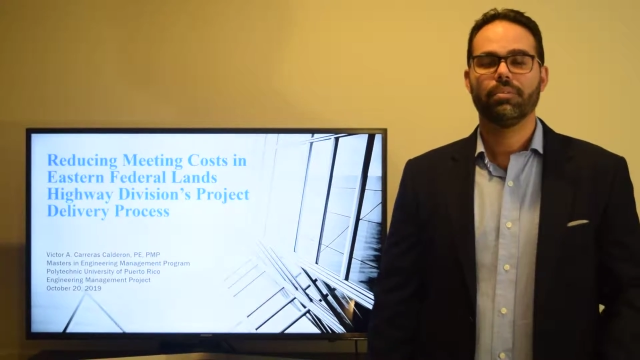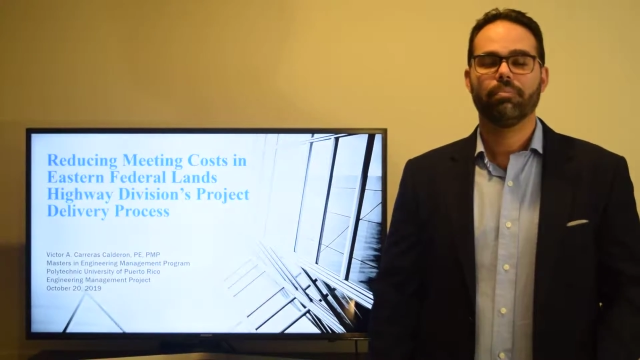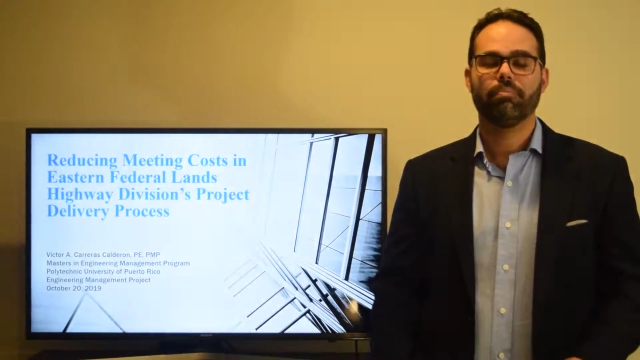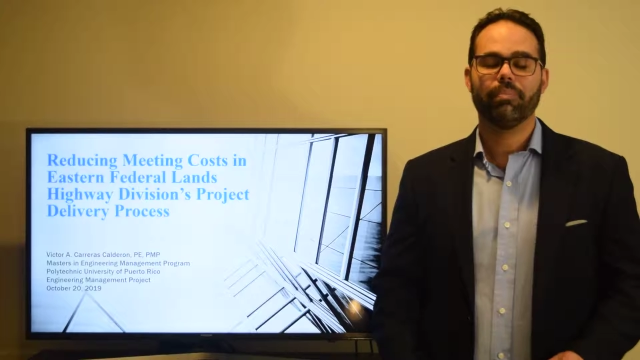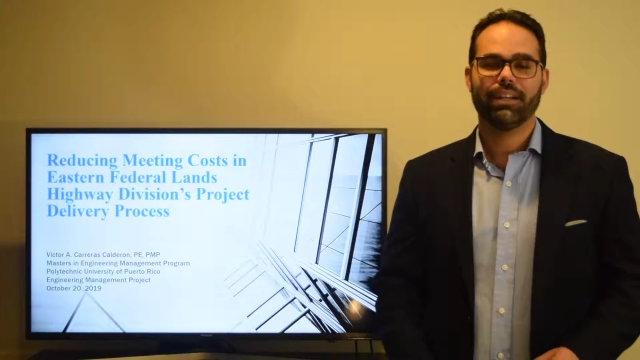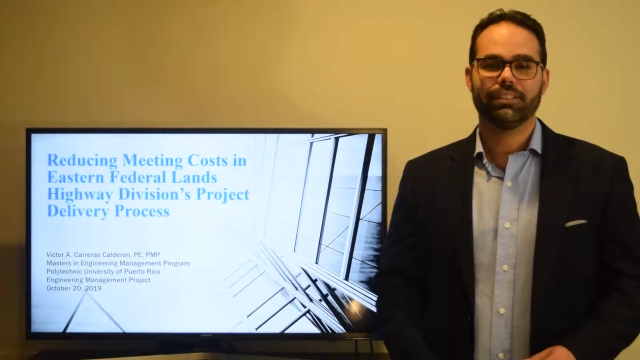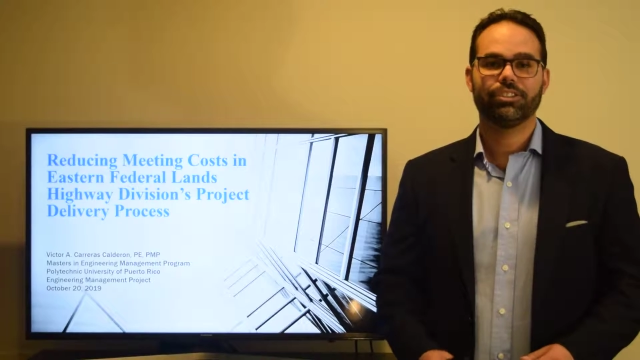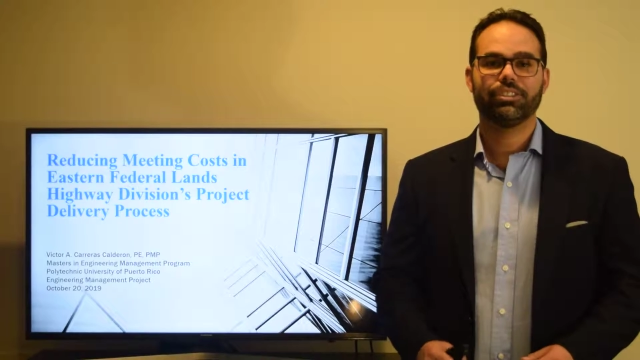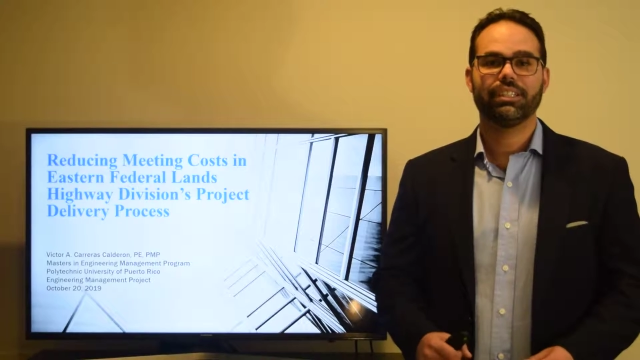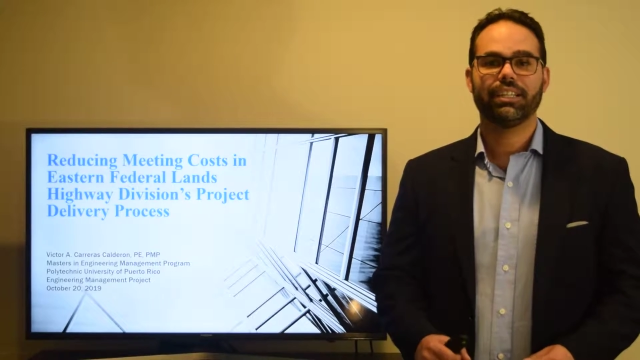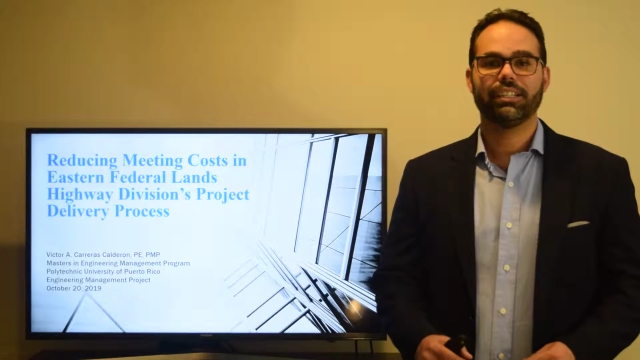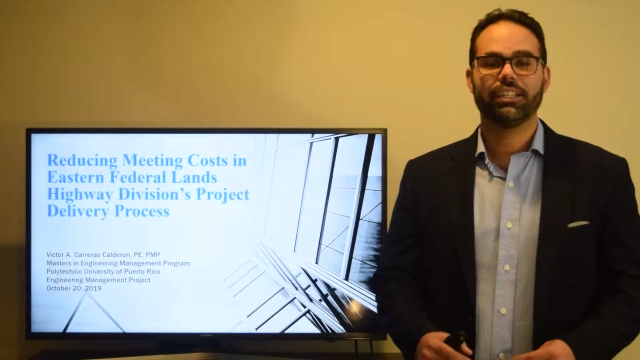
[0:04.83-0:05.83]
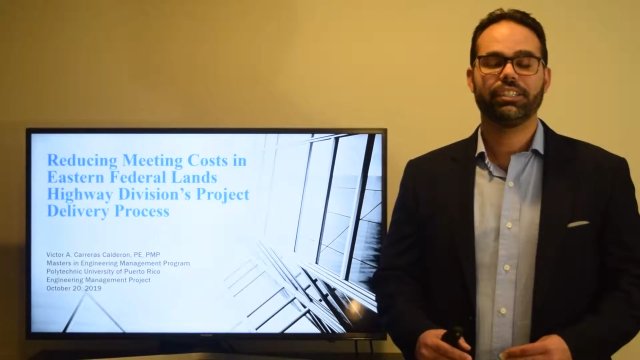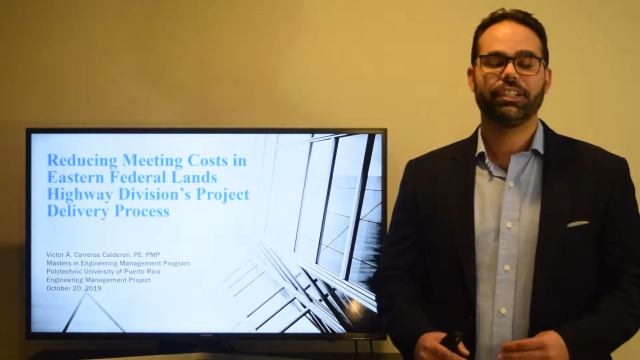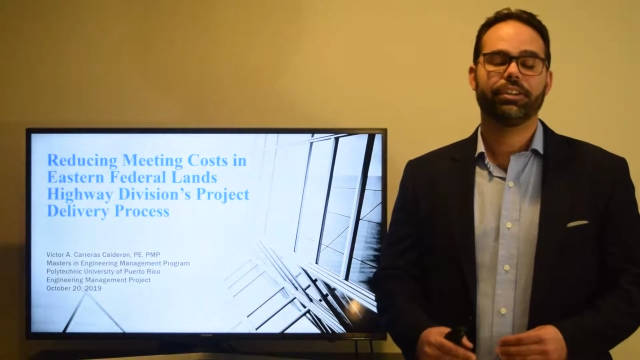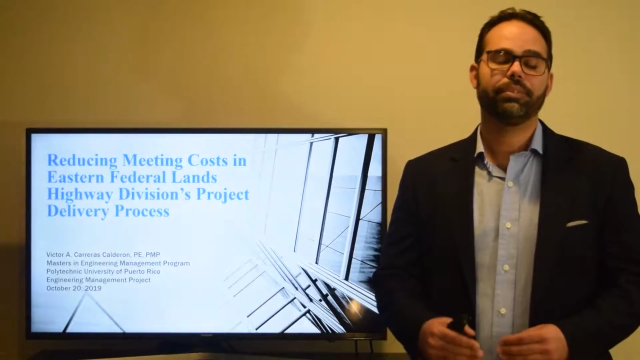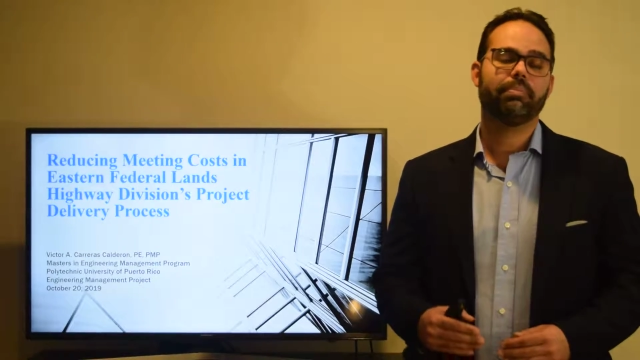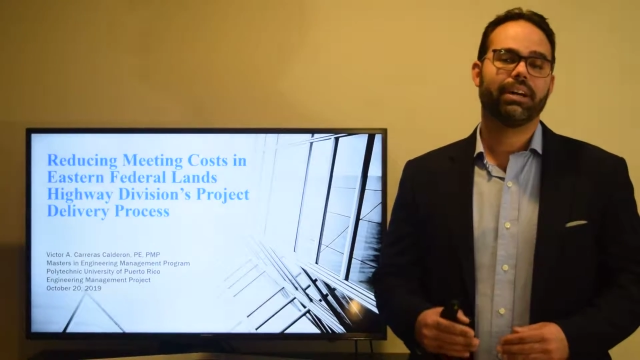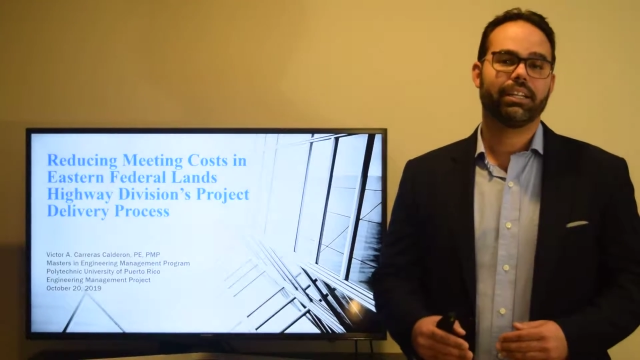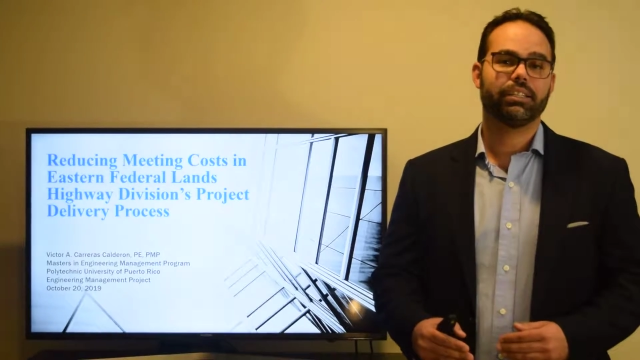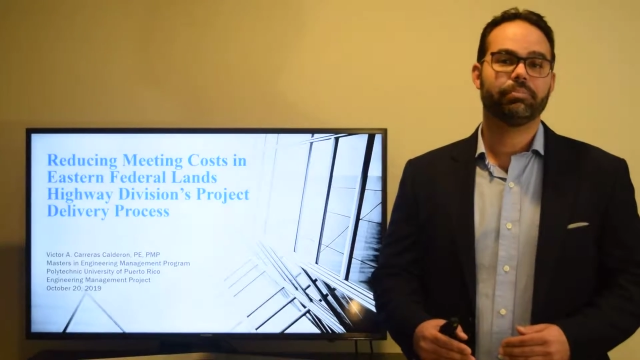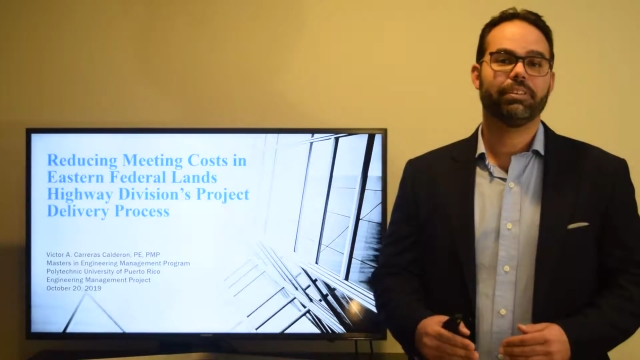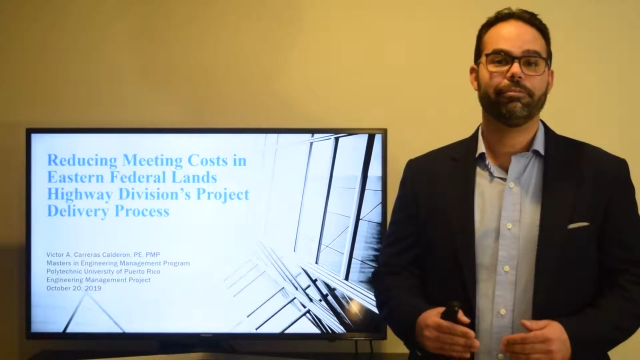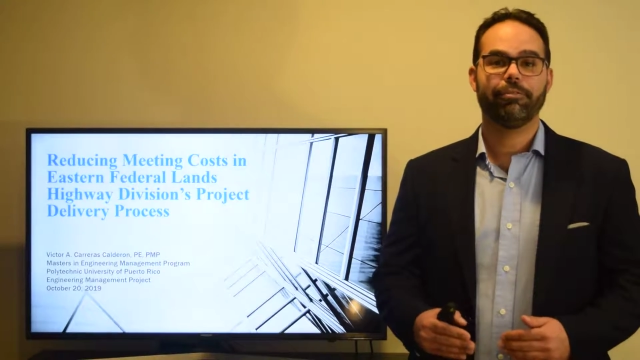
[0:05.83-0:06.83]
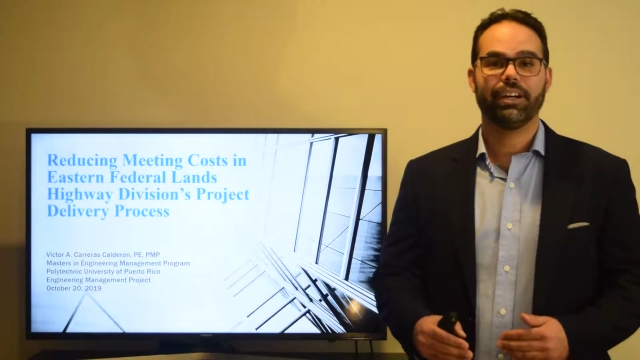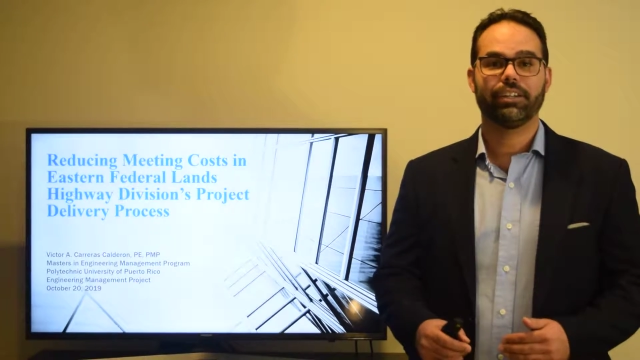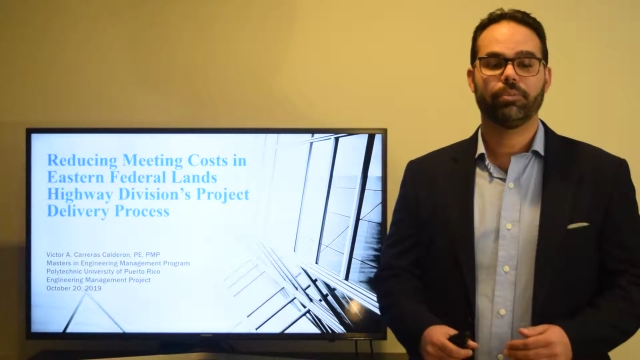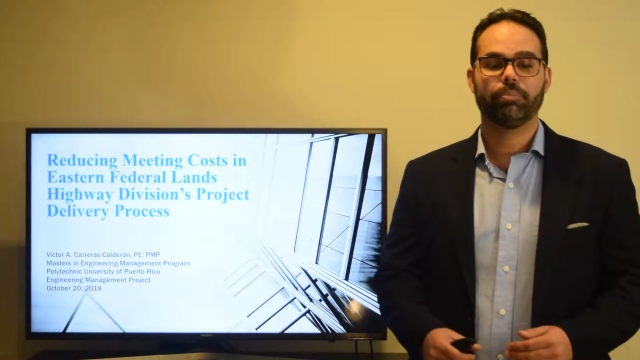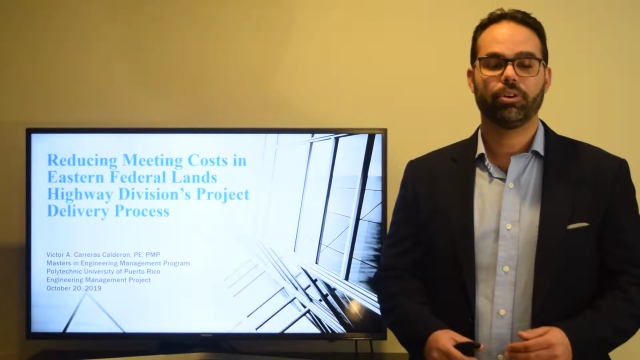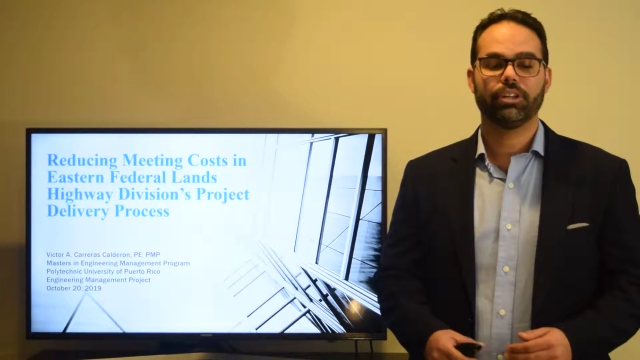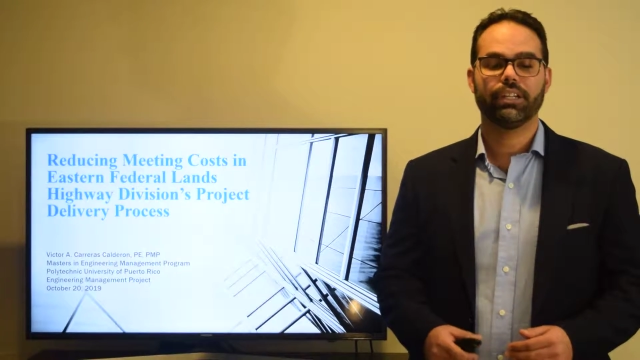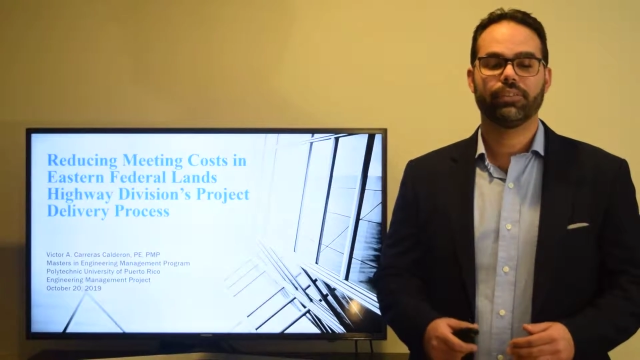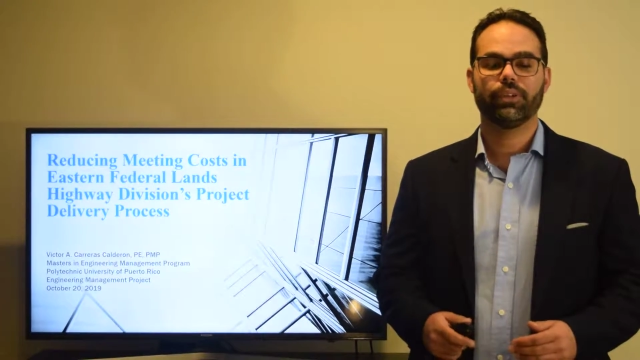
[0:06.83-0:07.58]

Master's in Engineering Management final project,